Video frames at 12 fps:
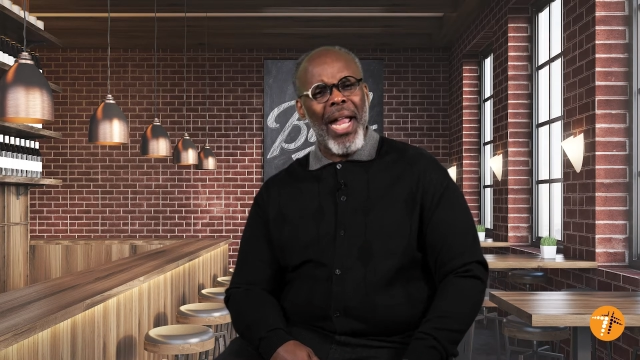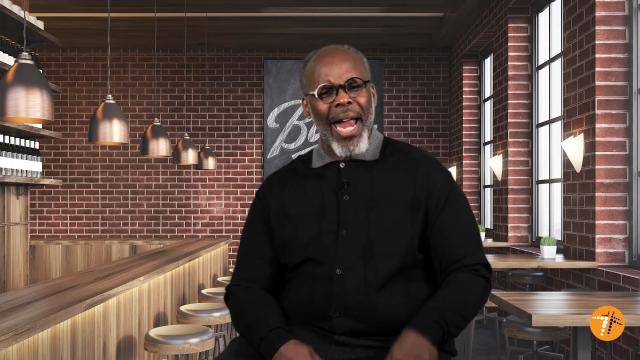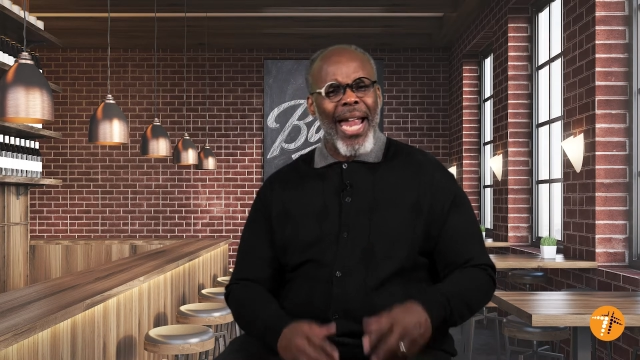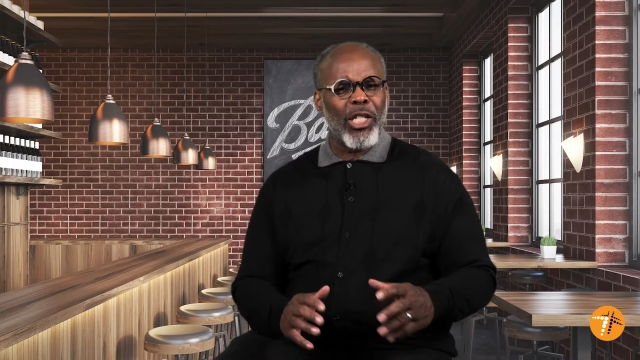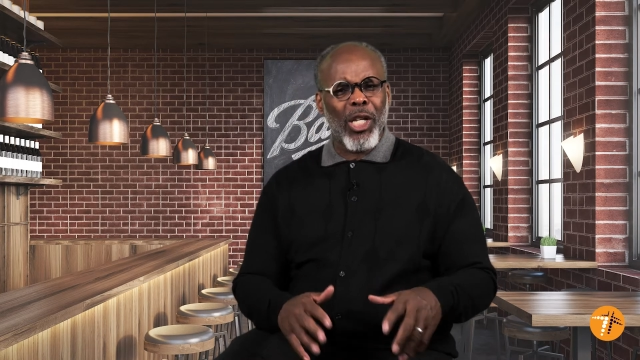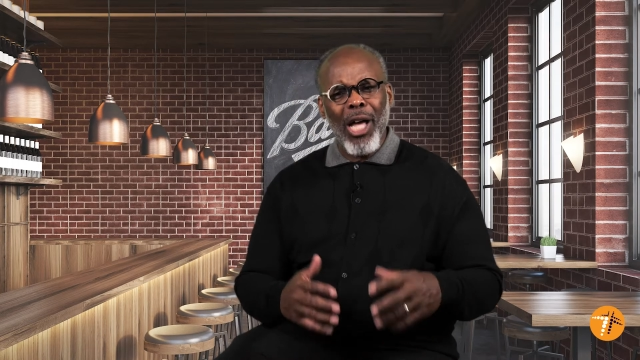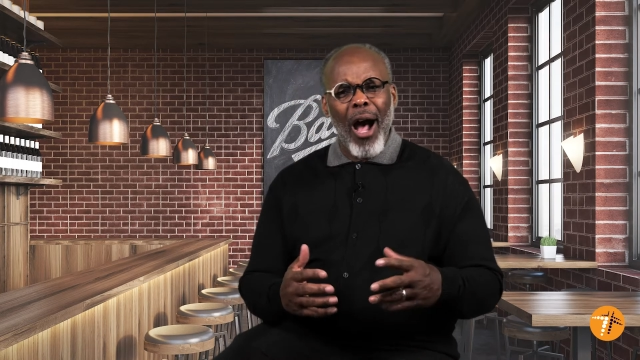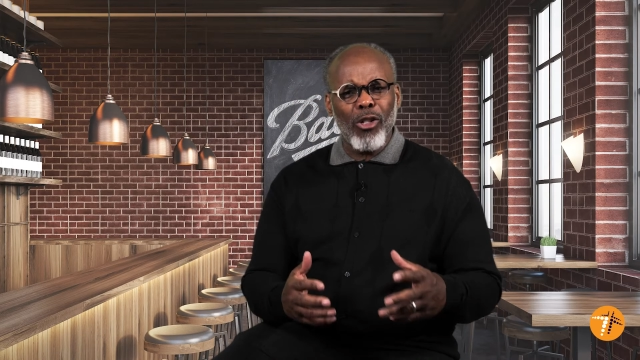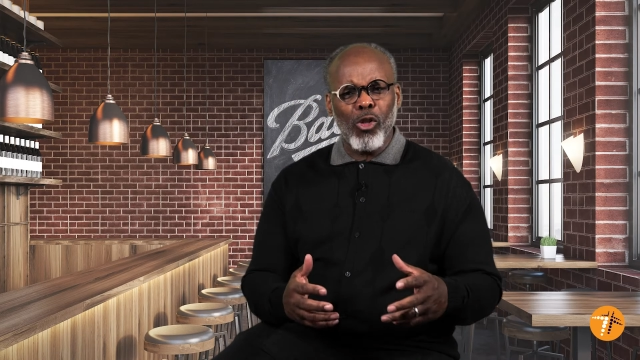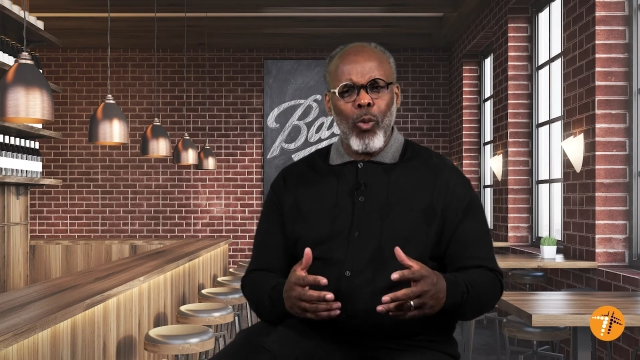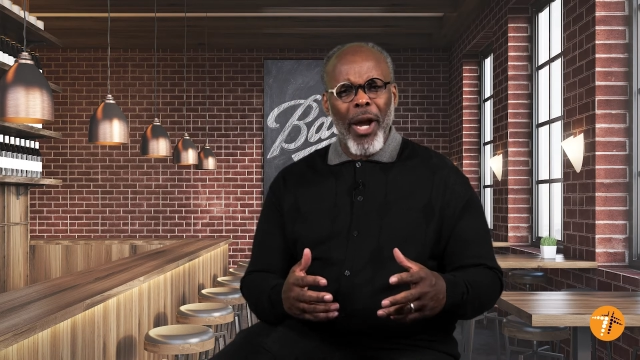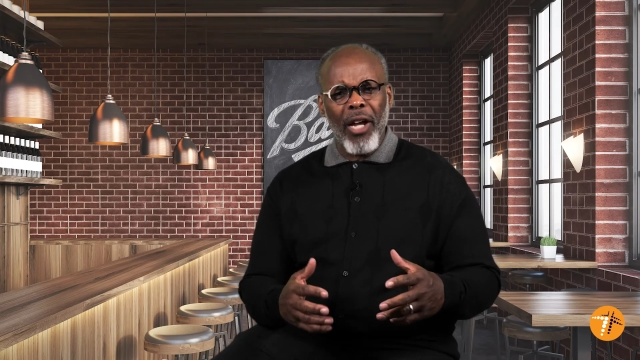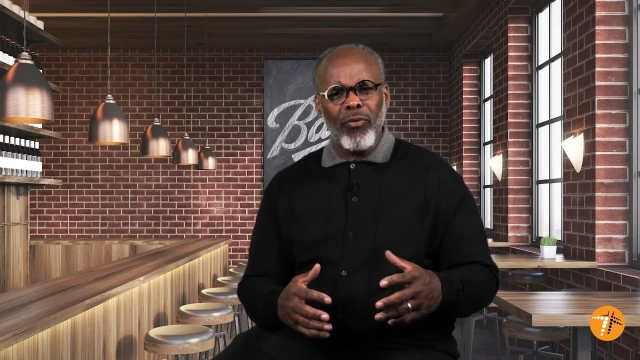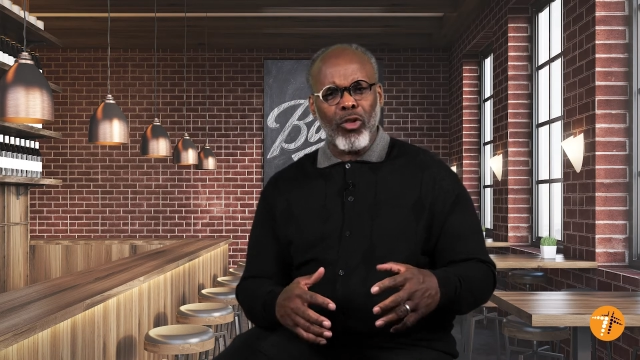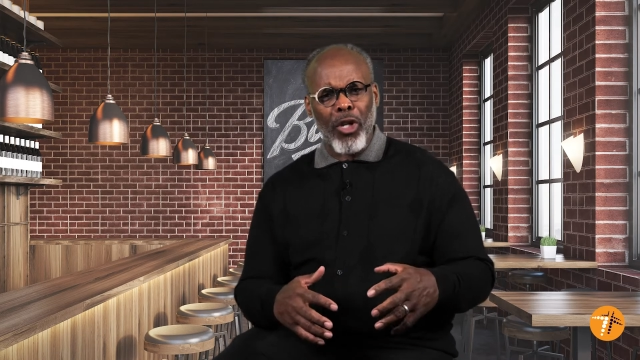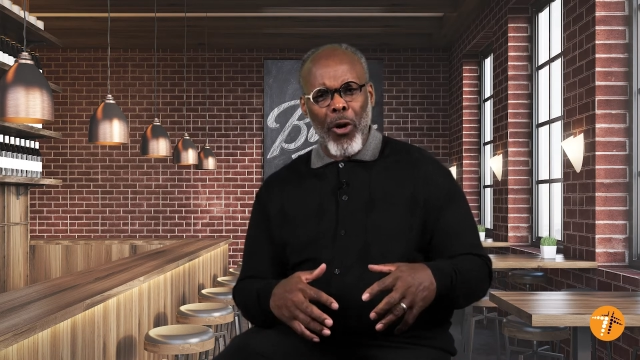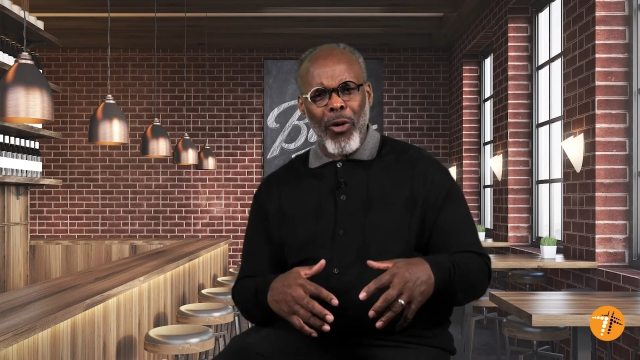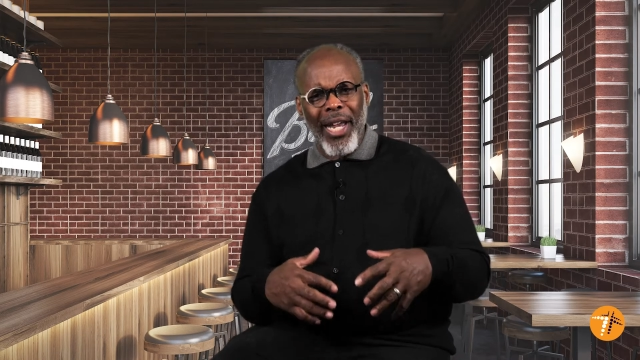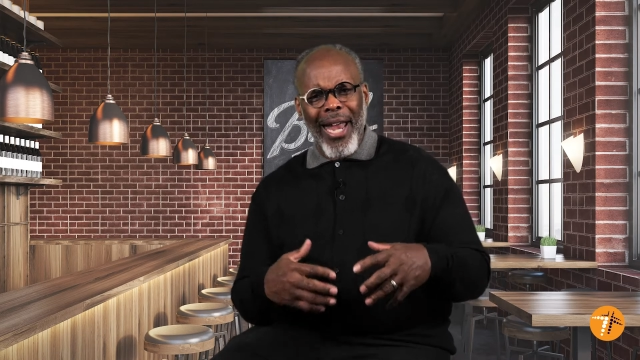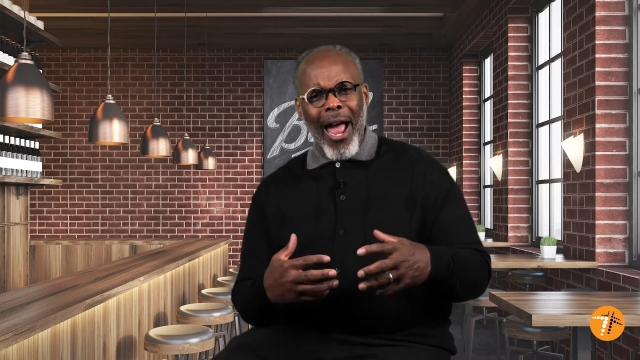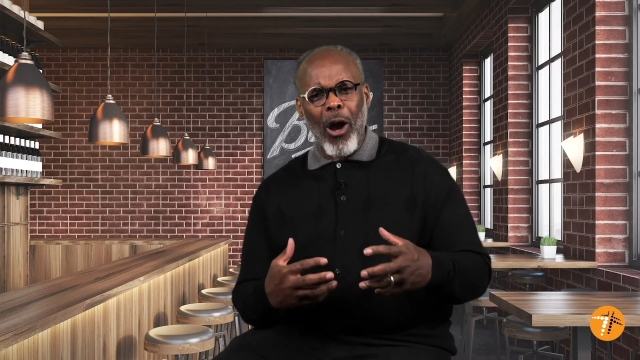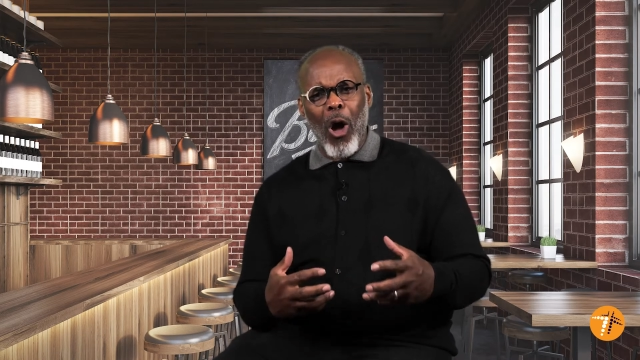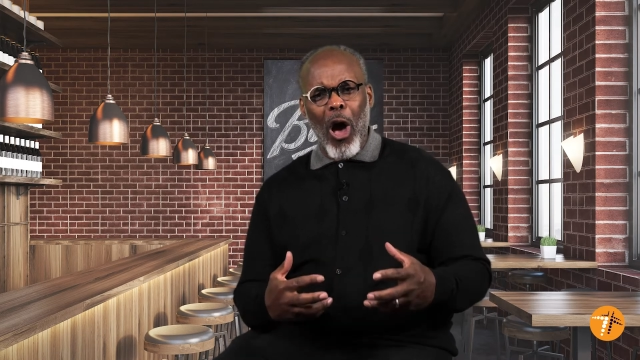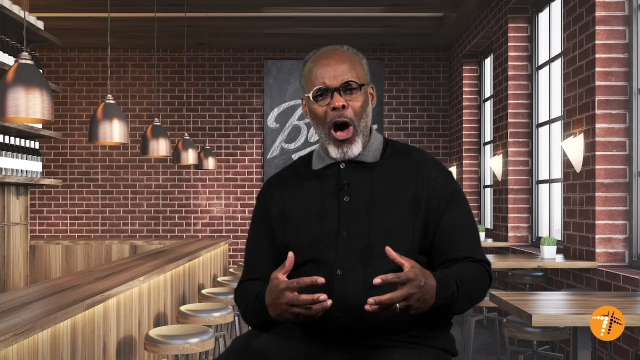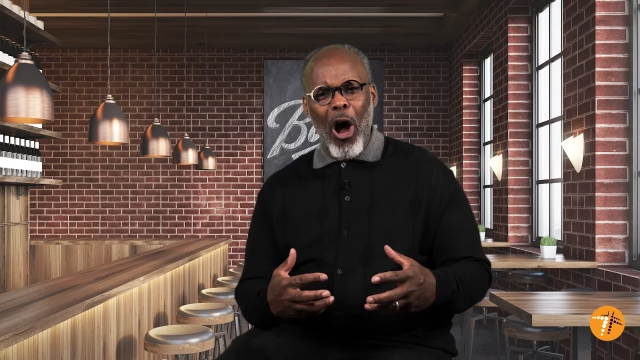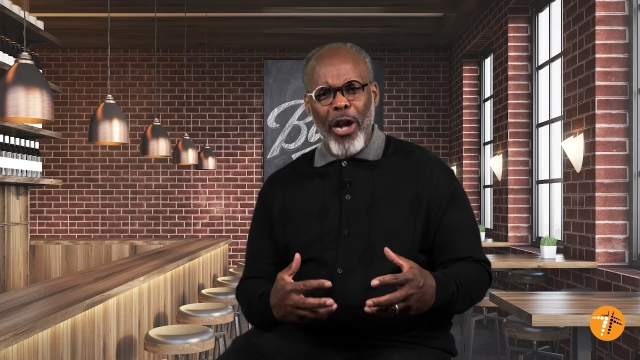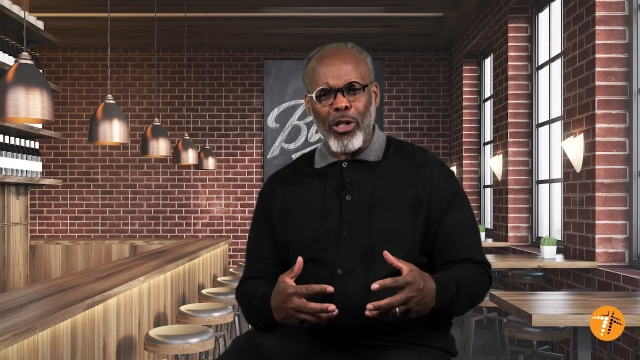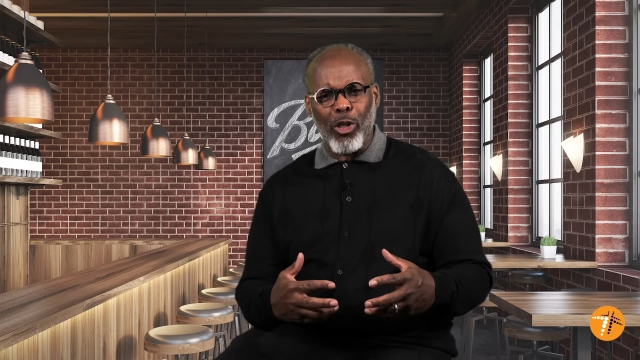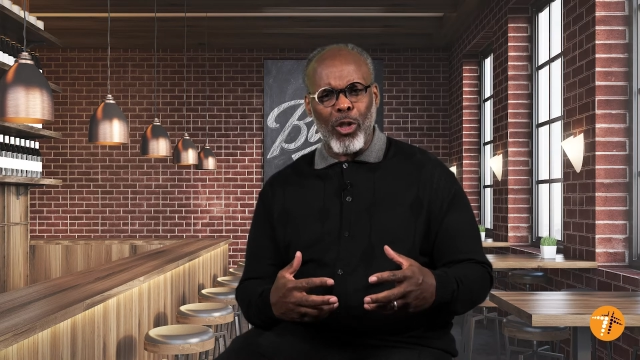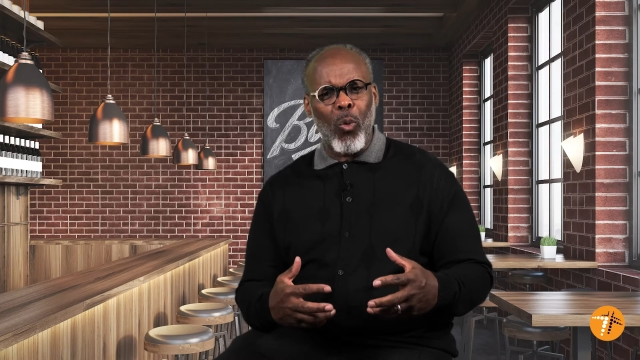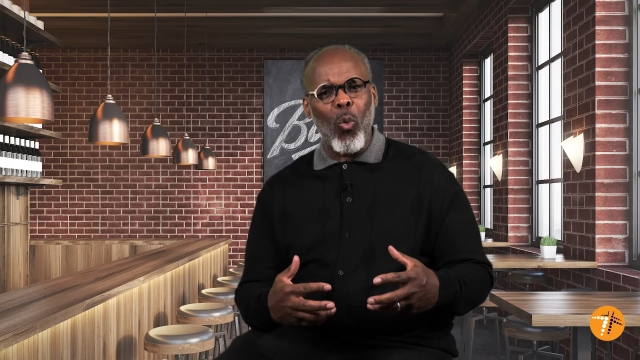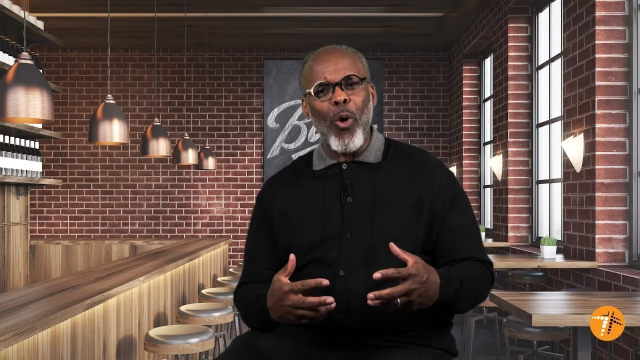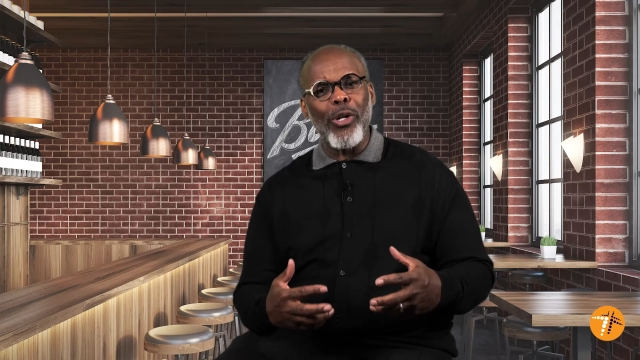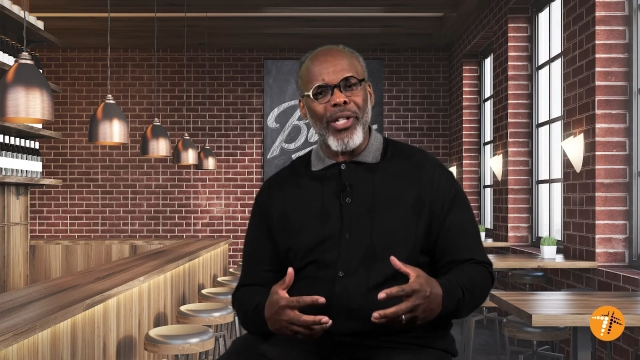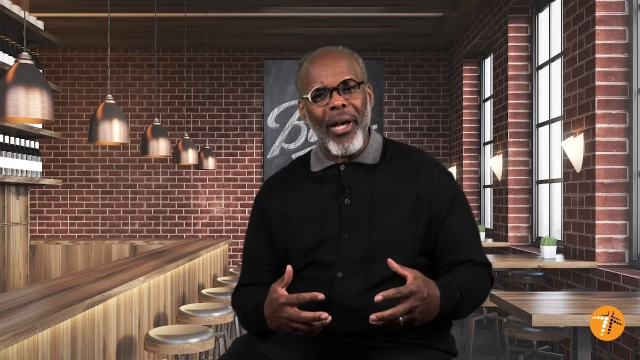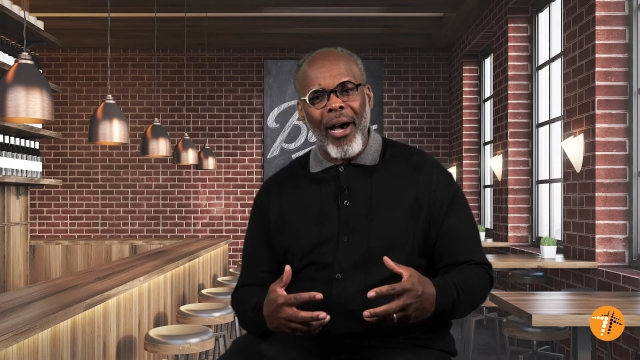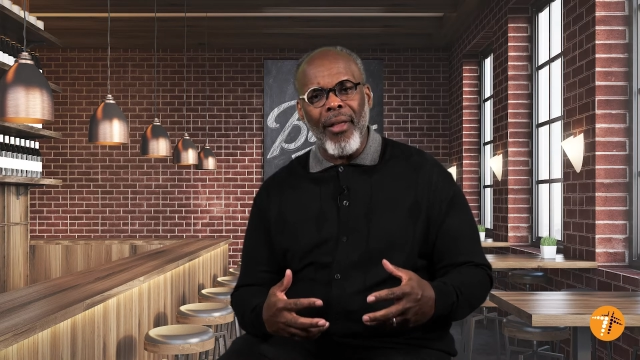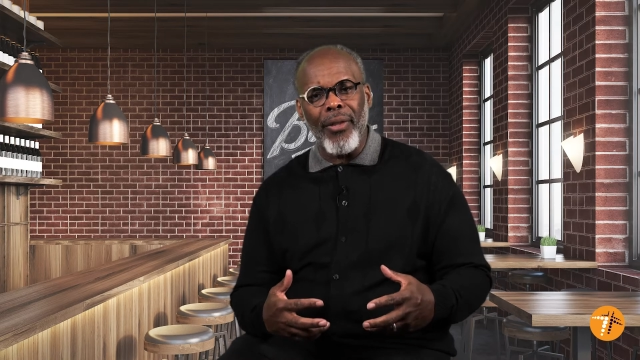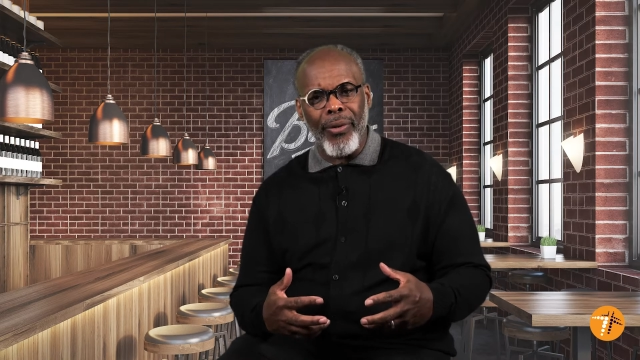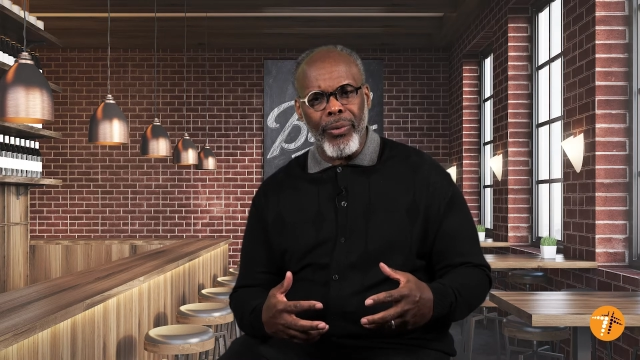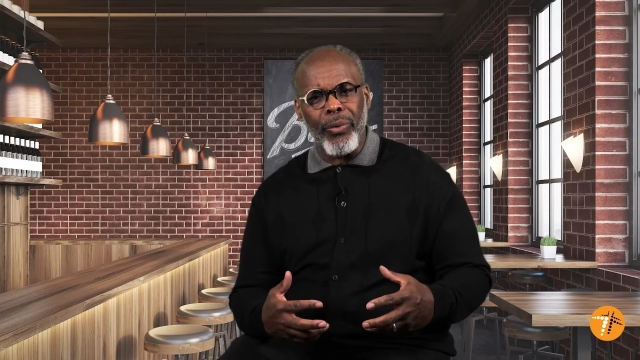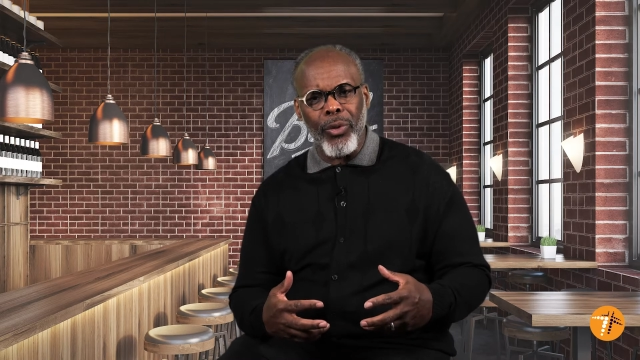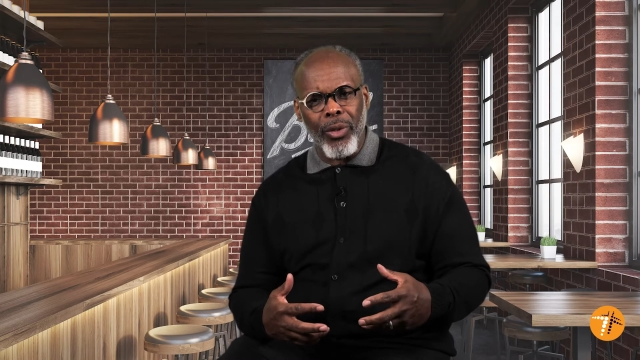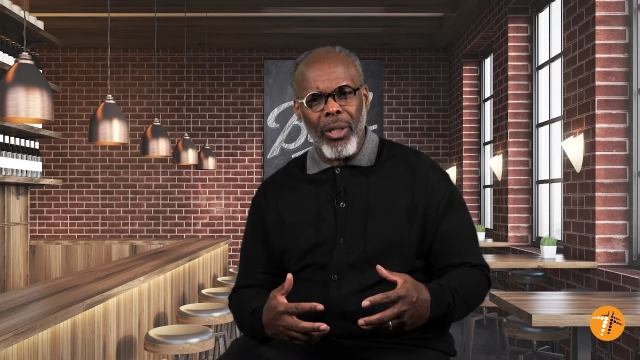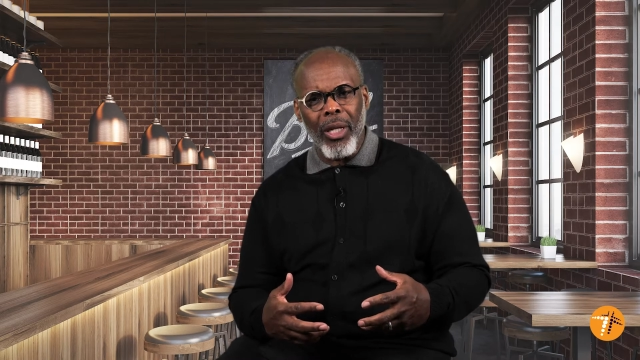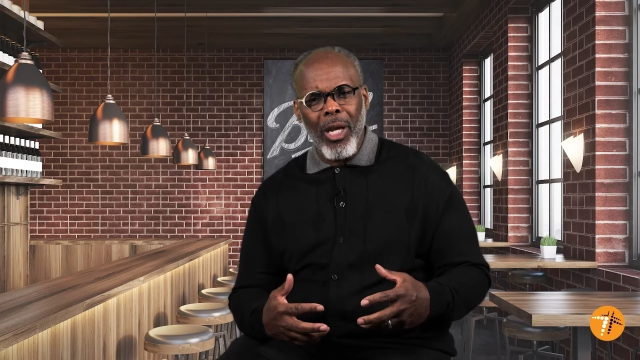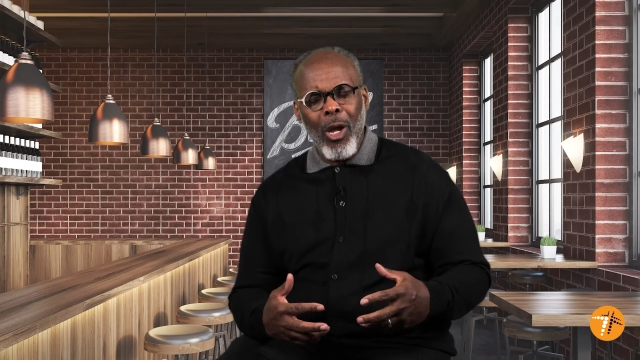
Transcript: It's God's way of turning our hearts towards others,